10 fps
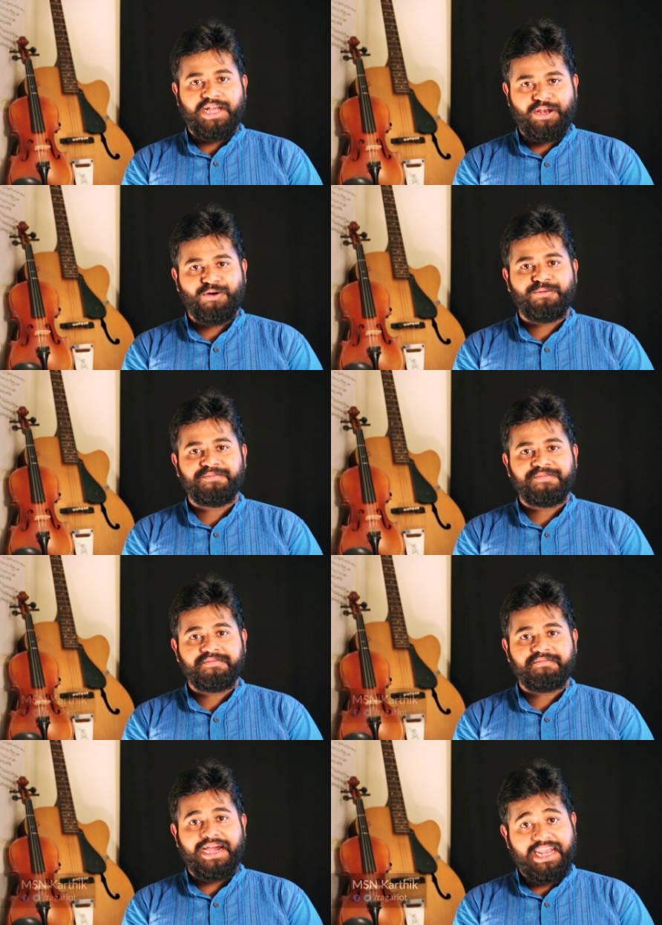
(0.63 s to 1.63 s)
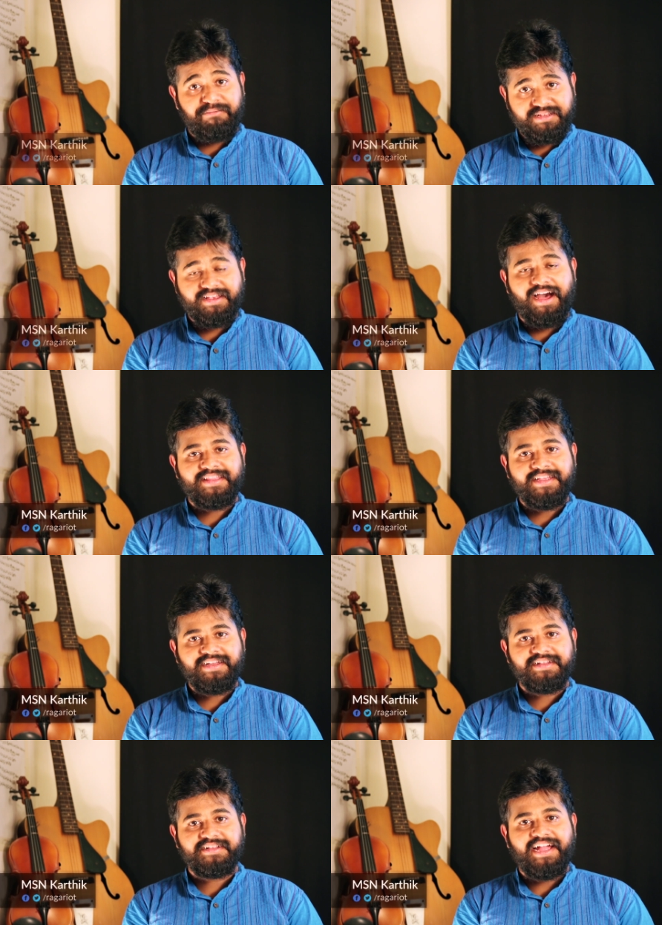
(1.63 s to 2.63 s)
Hello, my name is
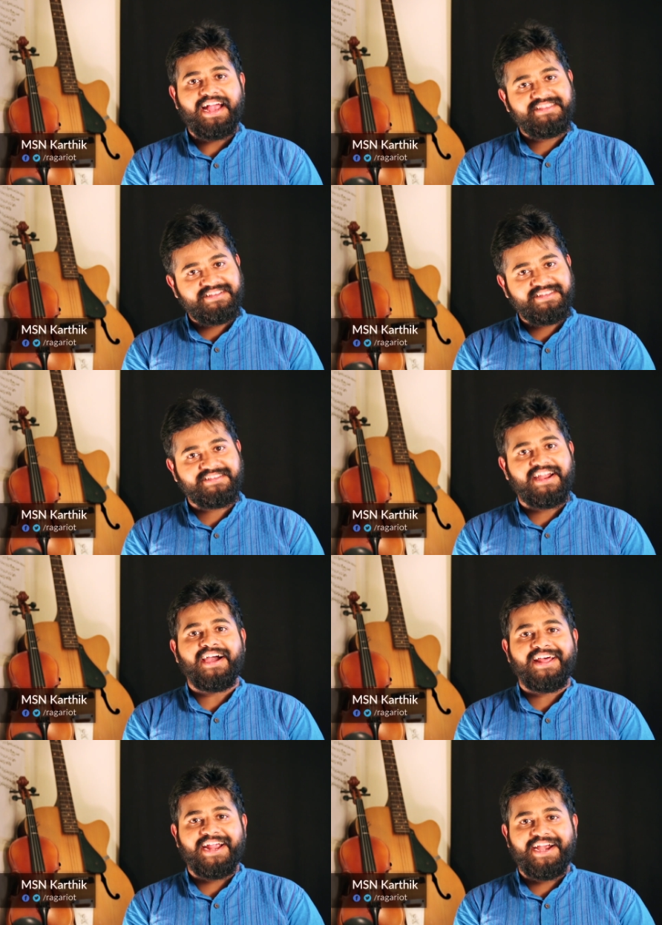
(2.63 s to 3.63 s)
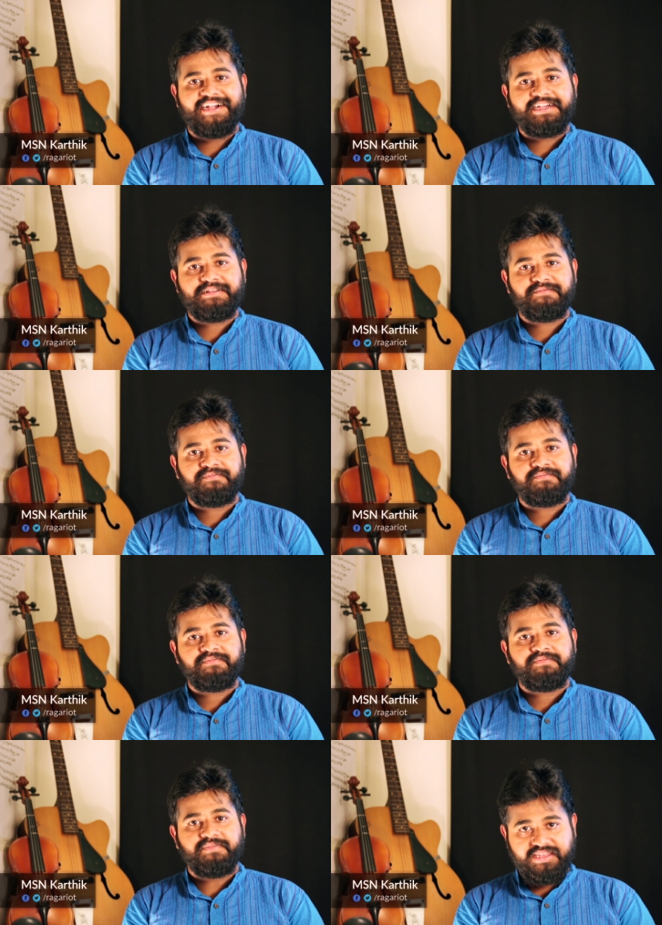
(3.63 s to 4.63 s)
Karthik and this is Raga Riot.
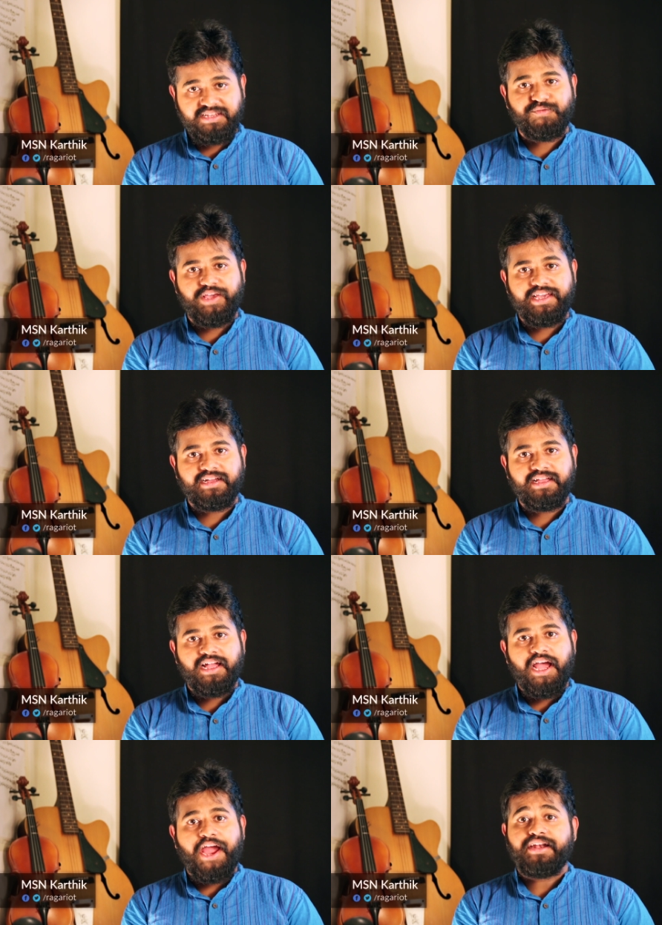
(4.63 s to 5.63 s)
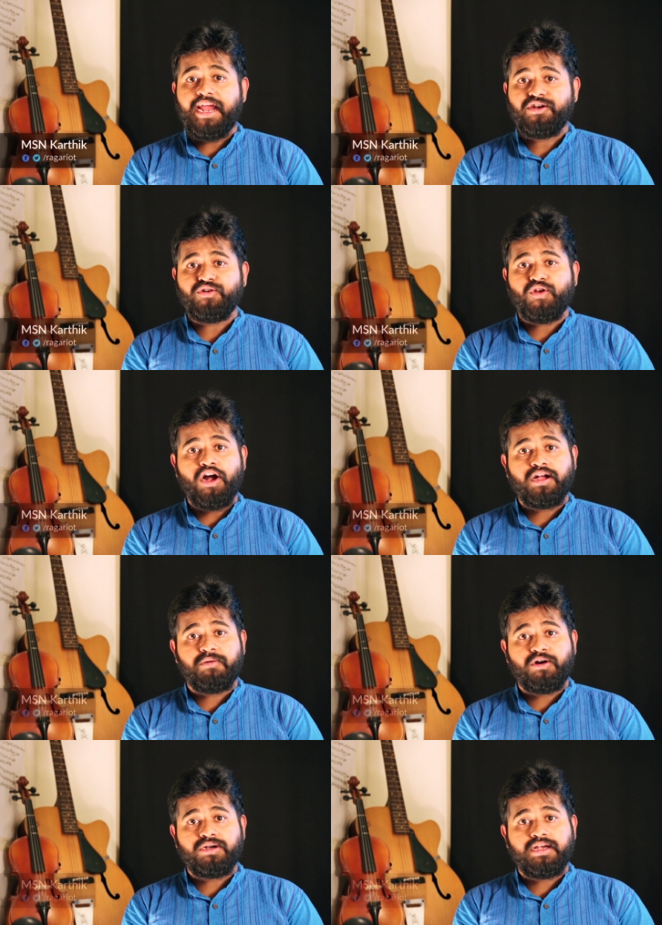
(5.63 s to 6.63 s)
This week, I'd like to talk
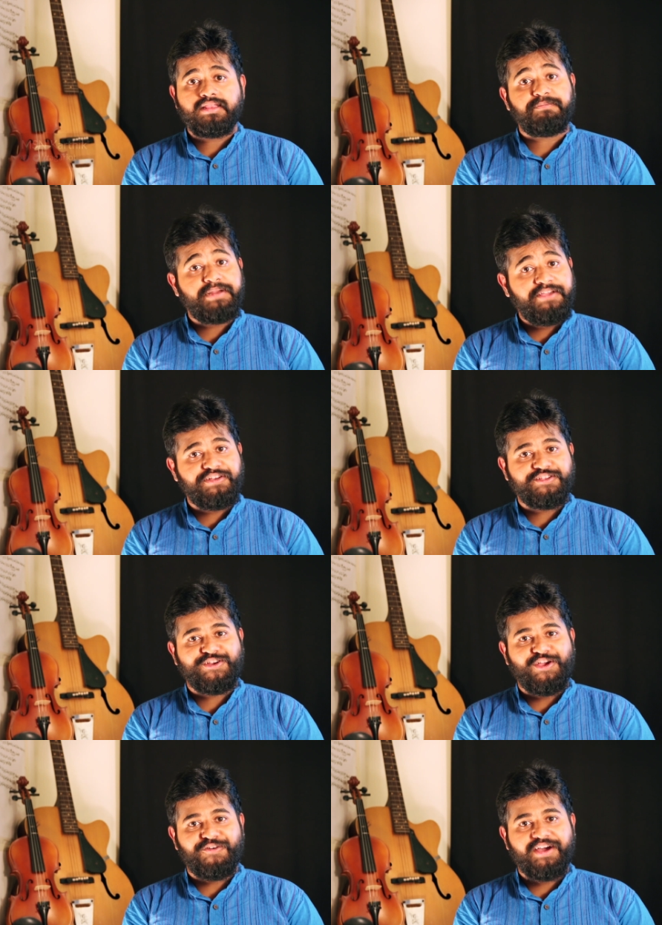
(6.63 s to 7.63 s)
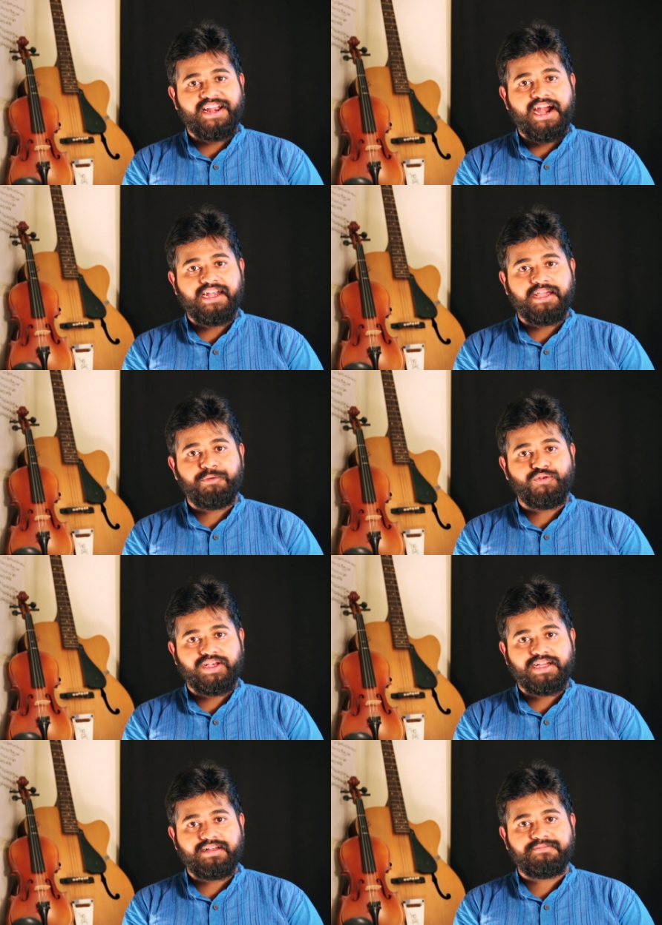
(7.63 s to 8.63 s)
about the brief history of Carnatic
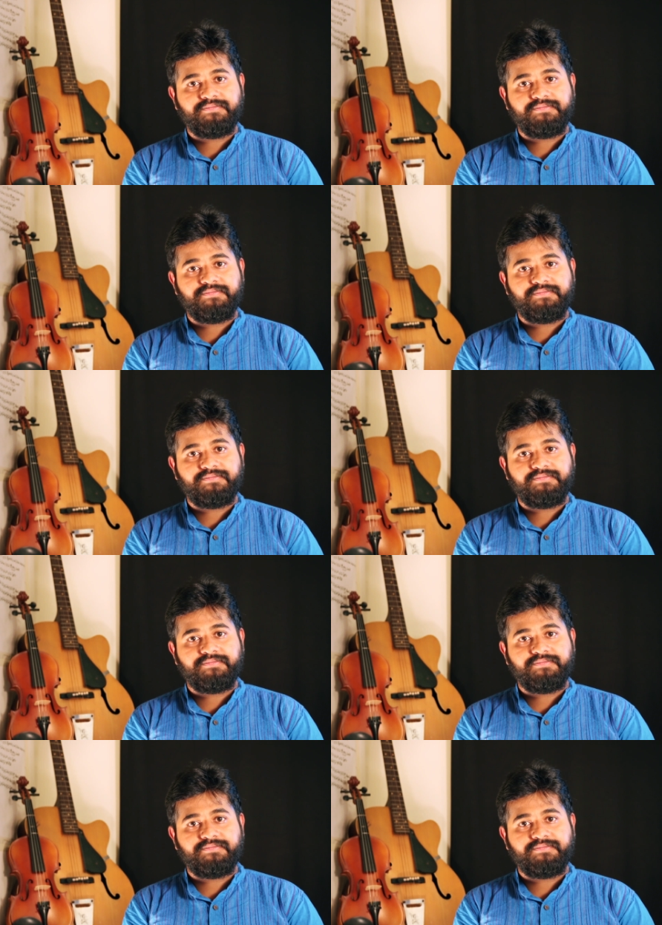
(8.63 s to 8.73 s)
music.